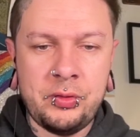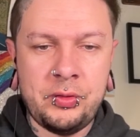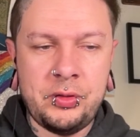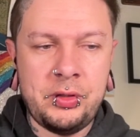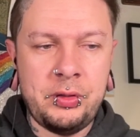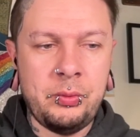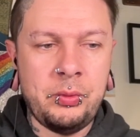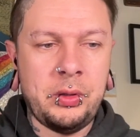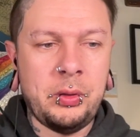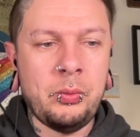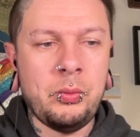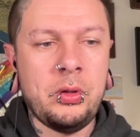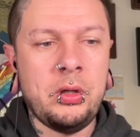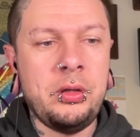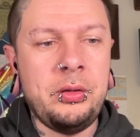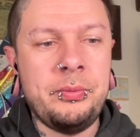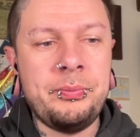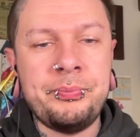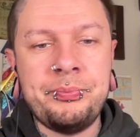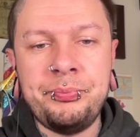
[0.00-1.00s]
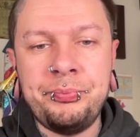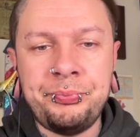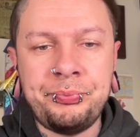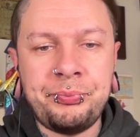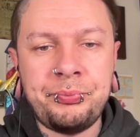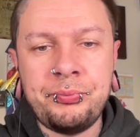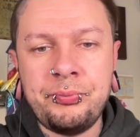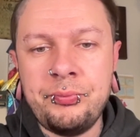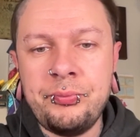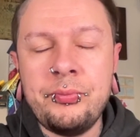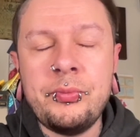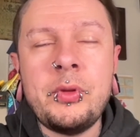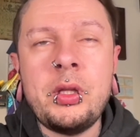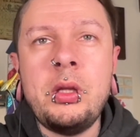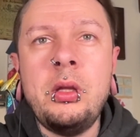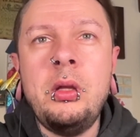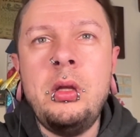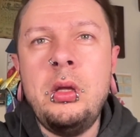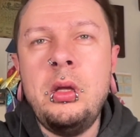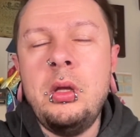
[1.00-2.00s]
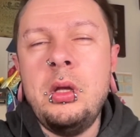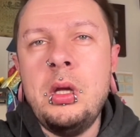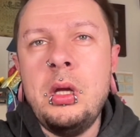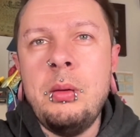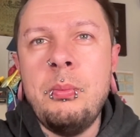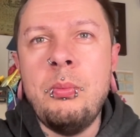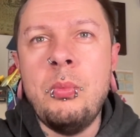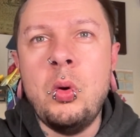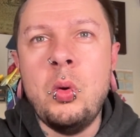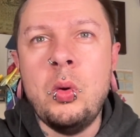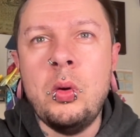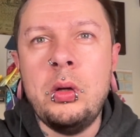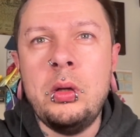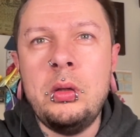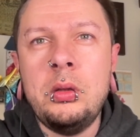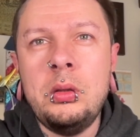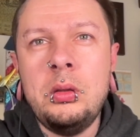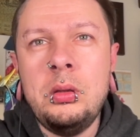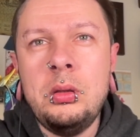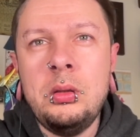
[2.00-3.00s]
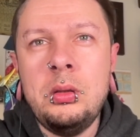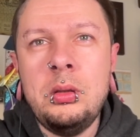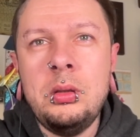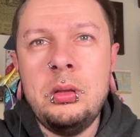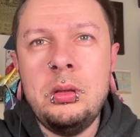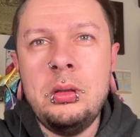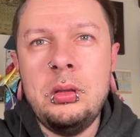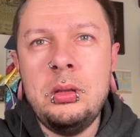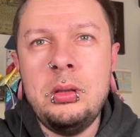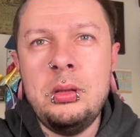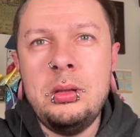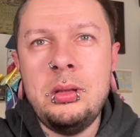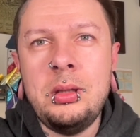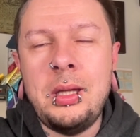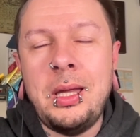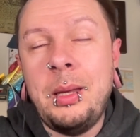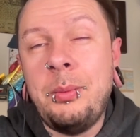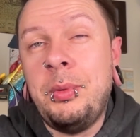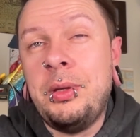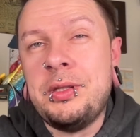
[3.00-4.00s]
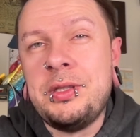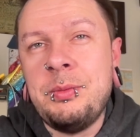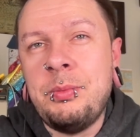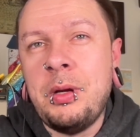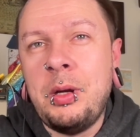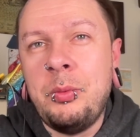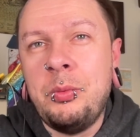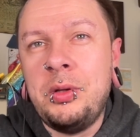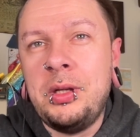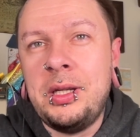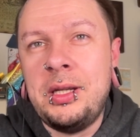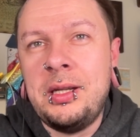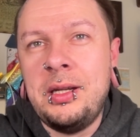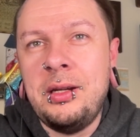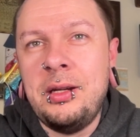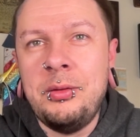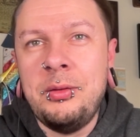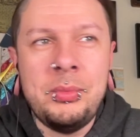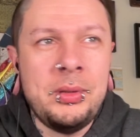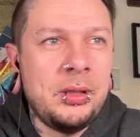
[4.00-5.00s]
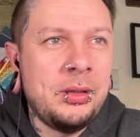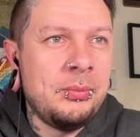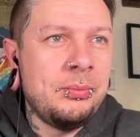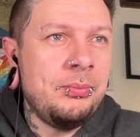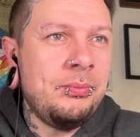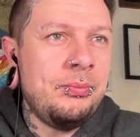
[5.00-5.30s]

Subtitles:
she wouldn't want more. I mean, she probably wouldn't care, but